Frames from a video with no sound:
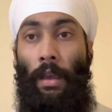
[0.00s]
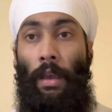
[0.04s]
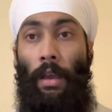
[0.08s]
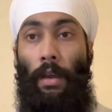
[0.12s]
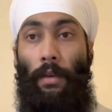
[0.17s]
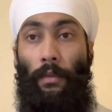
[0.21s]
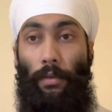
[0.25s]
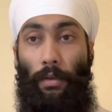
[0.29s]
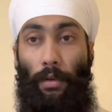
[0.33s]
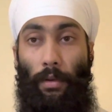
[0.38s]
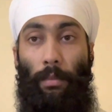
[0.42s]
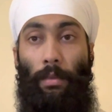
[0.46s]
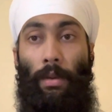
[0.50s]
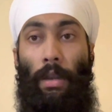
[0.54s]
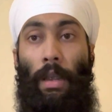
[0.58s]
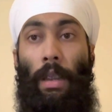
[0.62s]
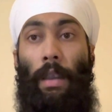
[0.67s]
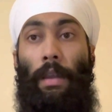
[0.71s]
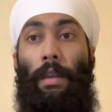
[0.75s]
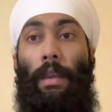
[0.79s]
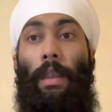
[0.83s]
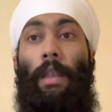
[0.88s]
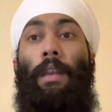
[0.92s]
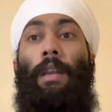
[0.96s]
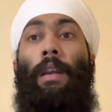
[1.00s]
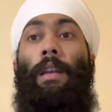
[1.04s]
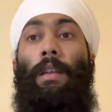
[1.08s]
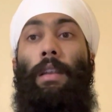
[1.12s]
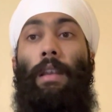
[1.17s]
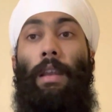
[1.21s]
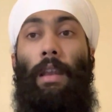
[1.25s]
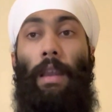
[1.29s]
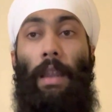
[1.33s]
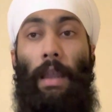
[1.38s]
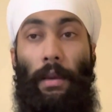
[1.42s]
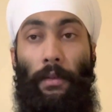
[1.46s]
from
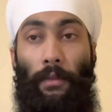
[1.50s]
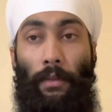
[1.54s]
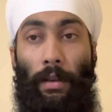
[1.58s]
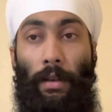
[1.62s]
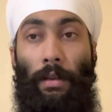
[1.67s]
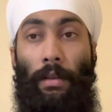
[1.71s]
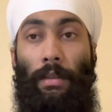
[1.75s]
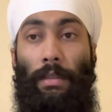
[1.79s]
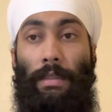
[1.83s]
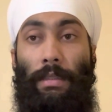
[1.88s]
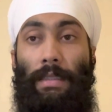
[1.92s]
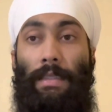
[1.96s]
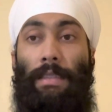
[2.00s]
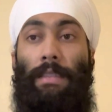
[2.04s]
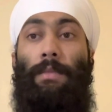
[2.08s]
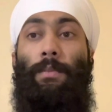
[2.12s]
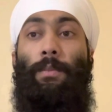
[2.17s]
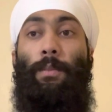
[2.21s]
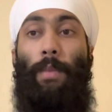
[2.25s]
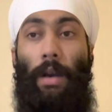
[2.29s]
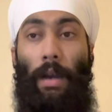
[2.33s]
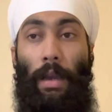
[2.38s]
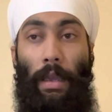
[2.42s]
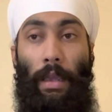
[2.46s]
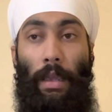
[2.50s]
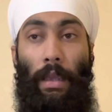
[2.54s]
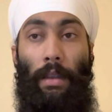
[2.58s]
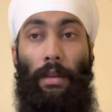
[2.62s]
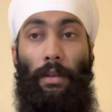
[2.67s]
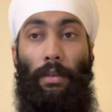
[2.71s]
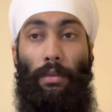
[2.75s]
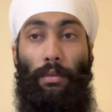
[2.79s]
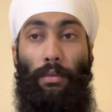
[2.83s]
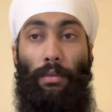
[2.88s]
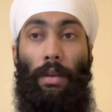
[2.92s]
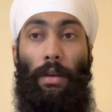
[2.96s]
1990 levels by
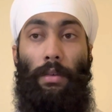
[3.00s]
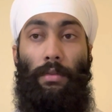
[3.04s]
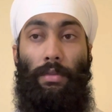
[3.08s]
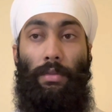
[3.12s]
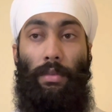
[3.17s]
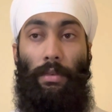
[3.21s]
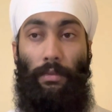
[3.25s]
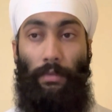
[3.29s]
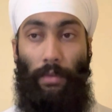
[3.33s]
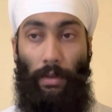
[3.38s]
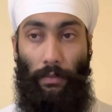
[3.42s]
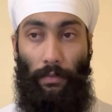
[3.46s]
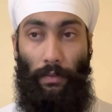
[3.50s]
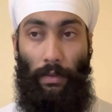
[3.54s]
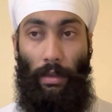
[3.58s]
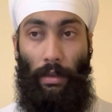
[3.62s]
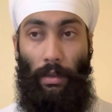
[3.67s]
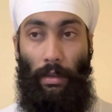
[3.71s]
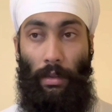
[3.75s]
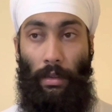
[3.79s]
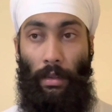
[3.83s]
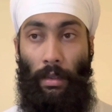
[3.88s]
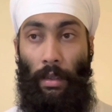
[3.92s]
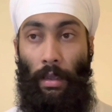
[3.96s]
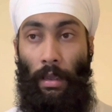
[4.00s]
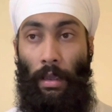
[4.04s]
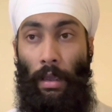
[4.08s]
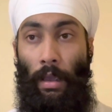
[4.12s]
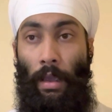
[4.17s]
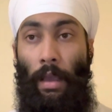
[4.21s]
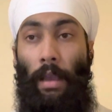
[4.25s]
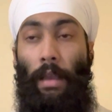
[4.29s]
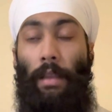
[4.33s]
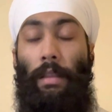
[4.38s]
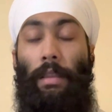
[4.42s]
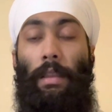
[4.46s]
2050,
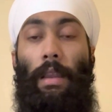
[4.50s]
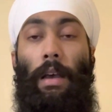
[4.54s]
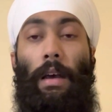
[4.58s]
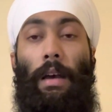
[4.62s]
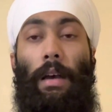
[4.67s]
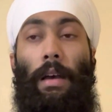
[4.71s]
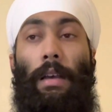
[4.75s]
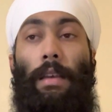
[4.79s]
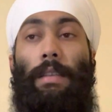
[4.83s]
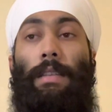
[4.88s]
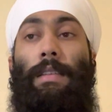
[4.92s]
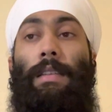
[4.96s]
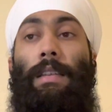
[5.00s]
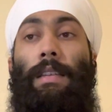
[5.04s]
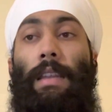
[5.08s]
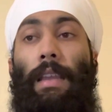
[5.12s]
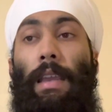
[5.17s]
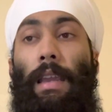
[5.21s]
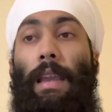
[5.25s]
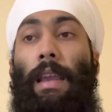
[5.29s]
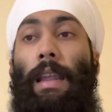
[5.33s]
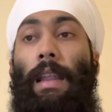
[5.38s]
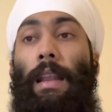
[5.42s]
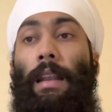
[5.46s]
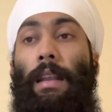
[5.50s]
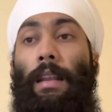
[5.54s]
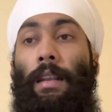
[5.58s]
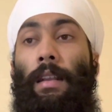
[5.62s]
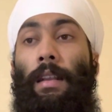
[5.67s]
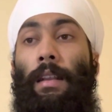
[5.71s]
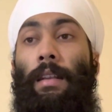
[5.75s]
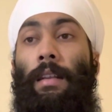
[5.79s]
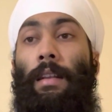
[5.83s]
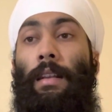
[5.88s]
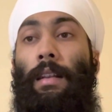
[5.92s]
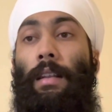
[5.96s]
the steel
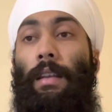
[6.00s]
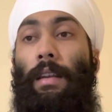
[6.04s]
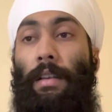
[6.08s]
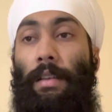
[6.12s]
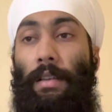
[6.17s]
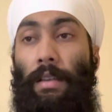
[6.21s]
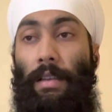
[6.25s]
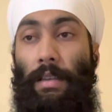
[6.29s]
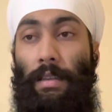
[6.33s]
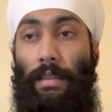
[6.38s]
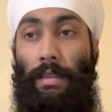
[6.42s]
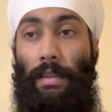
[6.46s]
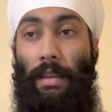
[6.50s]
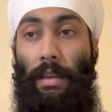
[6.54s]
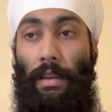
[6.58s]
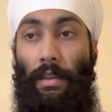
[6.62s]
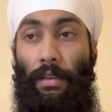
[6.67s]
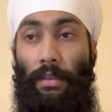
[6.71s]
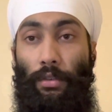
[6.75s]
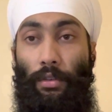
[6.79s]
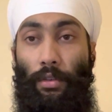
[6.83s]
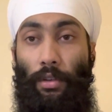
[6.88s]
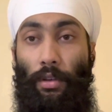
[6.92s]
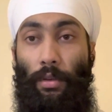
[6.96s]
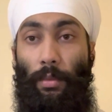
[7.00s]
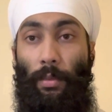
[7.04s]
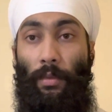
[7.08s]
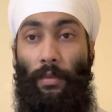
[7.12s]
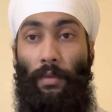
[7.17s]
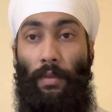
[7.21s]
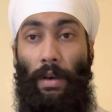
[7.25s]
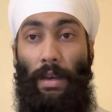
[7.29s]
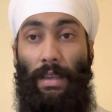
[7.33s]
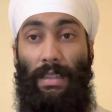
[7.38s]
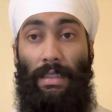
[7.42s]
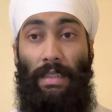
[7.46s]
industry in Europe
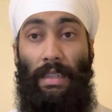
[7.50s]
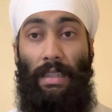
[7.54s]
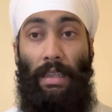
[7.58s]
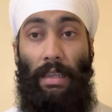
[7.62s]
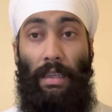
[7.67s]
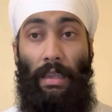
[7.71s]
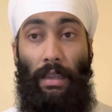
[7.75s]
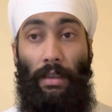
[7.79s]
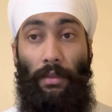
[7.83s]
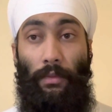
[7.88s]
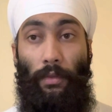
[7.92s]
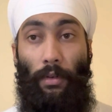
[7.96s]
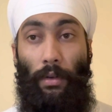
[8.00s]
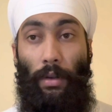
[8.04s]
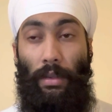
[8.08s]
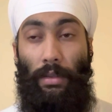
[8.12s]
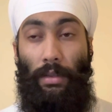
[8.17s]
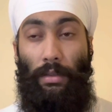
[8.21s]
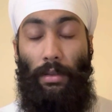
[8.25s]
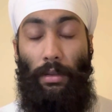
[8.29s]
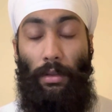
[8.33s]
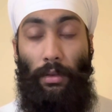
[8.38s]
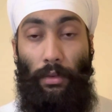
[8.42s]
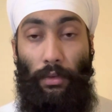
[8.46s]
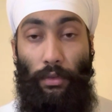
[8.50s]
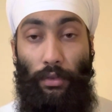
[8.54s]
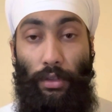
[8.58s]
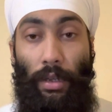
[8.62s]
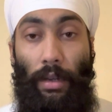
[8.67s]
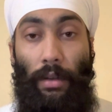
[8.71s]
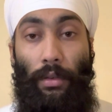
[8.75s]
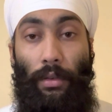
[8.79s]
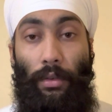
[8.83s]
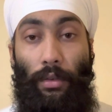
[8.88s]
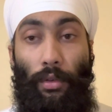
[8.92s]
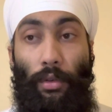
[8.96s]
was seeking for a
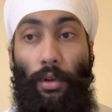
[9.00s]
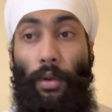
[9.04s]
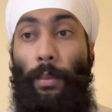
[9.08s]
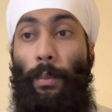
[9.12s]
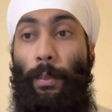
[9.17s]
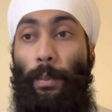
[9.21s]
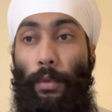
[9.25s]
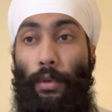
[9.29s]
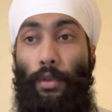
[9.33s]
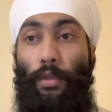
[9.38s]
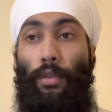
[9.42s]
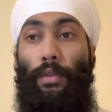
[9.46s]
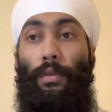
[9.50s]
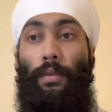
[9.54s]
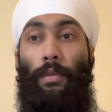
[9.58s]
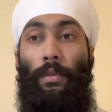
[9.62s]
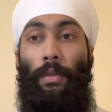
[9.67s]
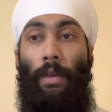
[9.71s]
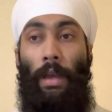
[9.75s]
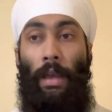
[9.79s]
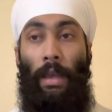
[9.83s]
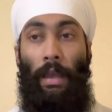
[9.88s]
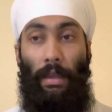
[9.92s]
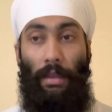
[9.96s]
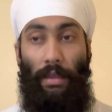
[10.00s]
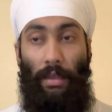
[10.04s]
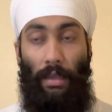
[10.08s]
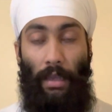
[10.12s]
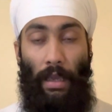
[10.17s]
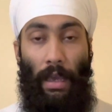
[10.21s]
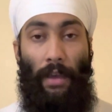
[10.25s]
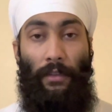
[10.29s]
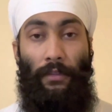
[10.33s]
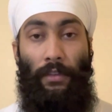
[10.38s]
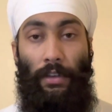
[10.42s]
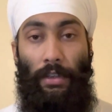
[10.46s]
solution to improve the
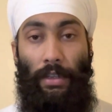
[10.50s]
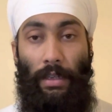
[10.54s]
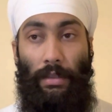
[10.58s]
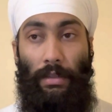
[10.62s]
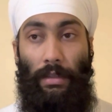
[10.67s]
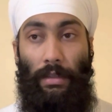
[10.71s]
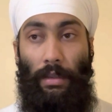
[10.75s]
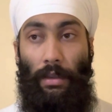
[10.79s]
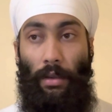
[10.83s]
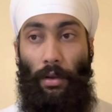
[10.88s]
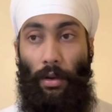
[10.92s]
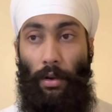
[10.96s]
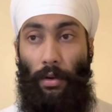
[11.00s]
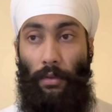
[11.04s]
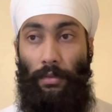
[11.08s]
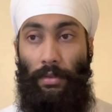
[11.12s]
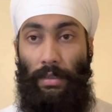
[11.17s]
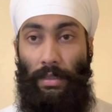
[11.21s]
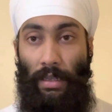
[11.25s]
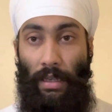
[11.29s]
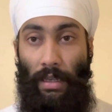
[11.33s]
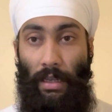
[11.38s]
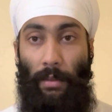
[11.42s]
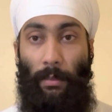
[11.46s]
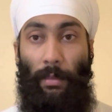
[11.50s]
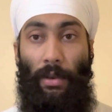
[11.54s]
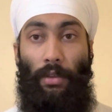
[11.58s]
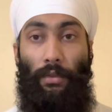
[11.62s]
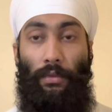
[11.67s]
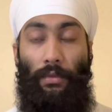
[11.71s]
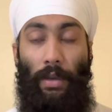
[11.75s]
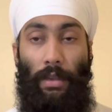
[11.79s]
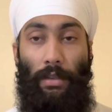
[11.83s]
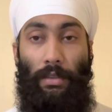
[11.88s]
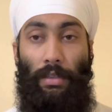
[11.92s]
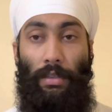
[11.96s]
efficiency of steel
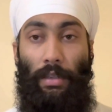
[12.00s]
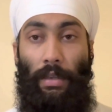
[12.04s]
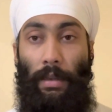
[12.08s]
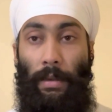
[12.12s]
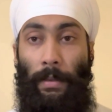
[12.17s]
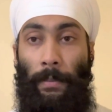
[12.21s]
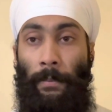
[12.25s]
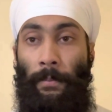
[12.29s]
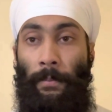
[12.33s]
manufacturing.